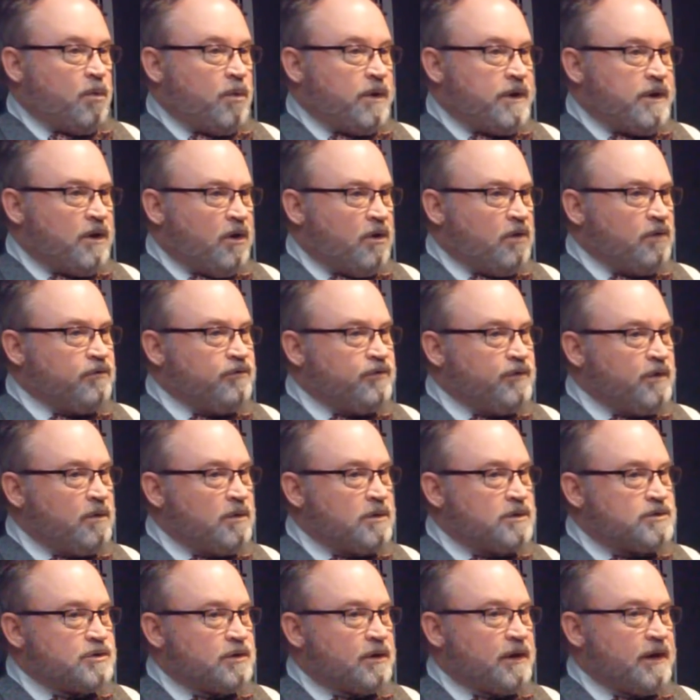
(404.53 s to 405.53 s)
We
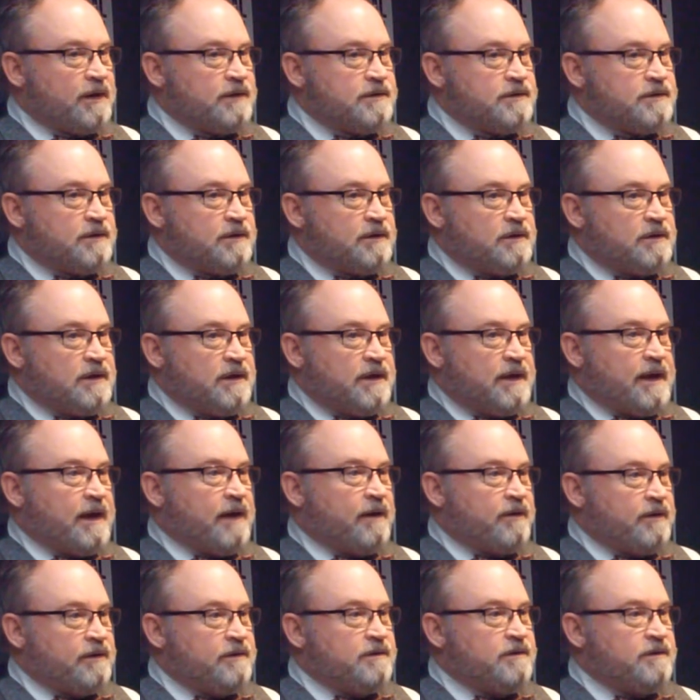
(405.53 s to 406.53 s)
also are trying to get
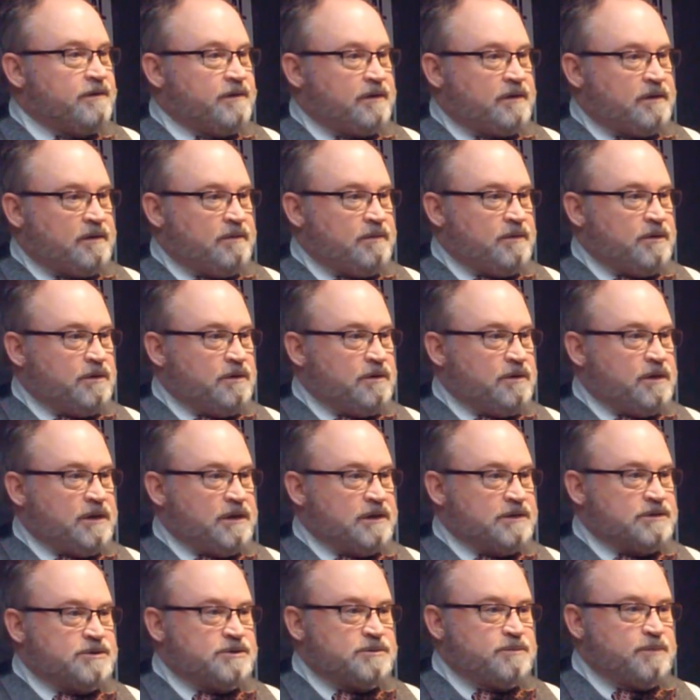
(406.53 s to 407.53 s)
out into the
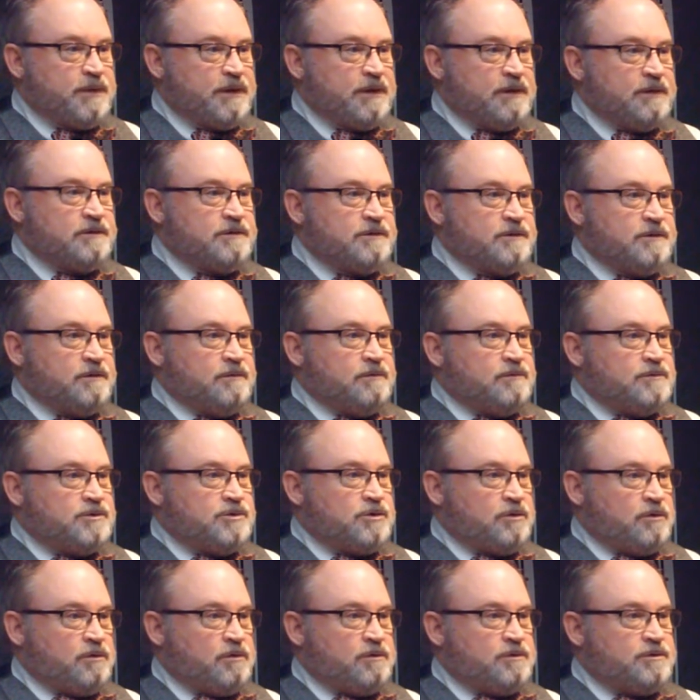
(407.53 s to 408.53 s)
community and speak to
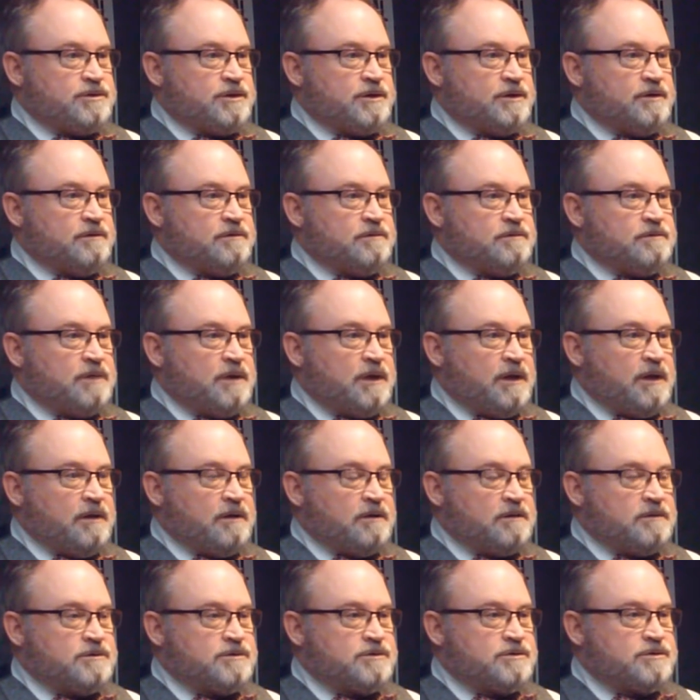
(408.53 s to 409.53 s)
church and
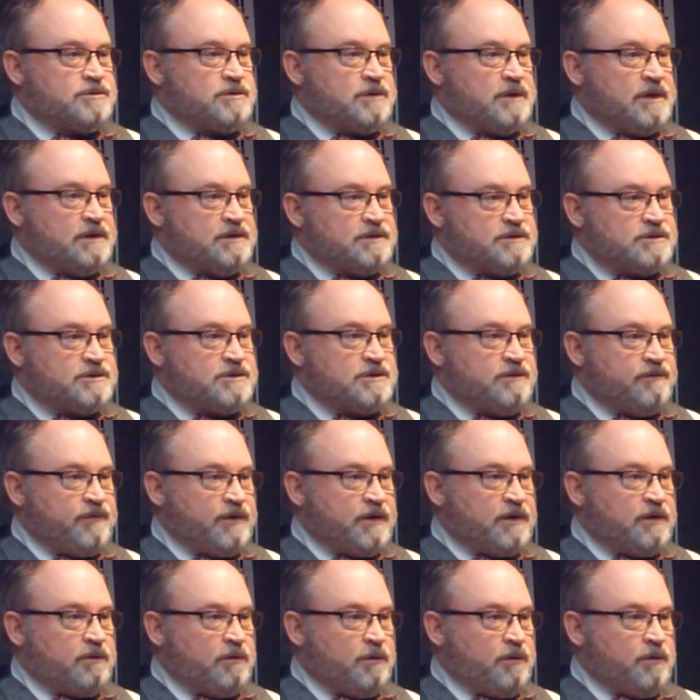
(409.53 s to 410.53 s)

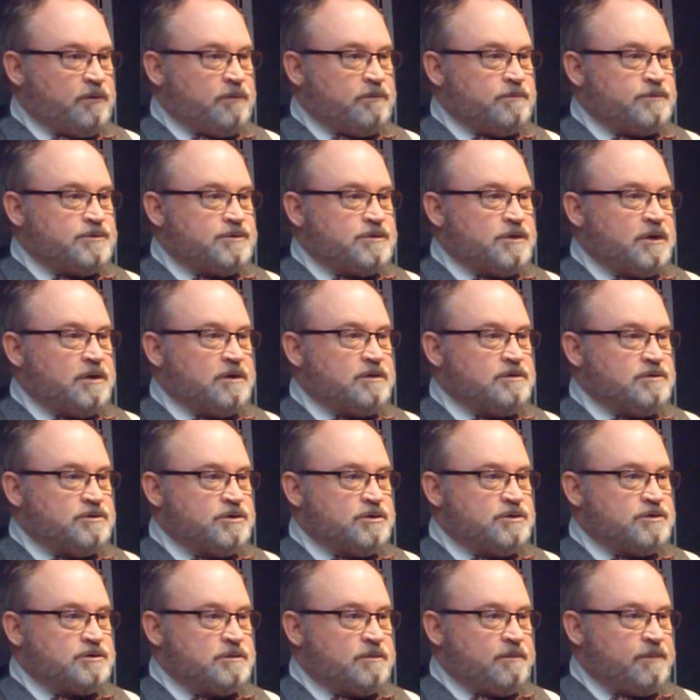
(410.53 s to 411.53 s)
civic groups
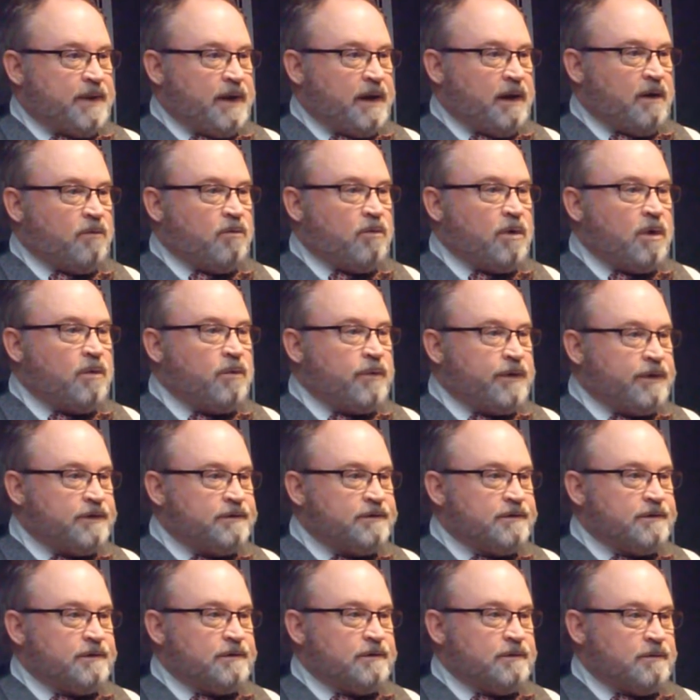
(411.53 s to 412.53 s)
just about what we
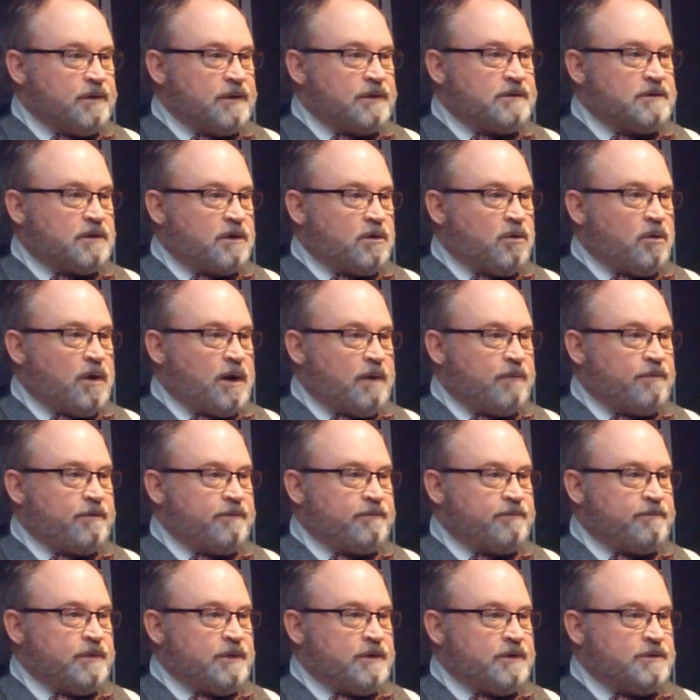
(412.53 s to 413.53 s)
do at the
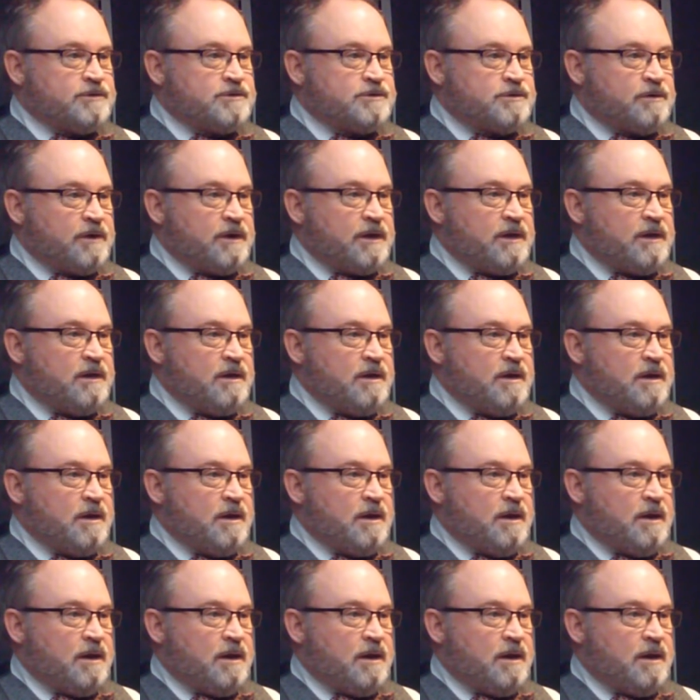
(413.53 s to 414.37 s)
cooperative ministry.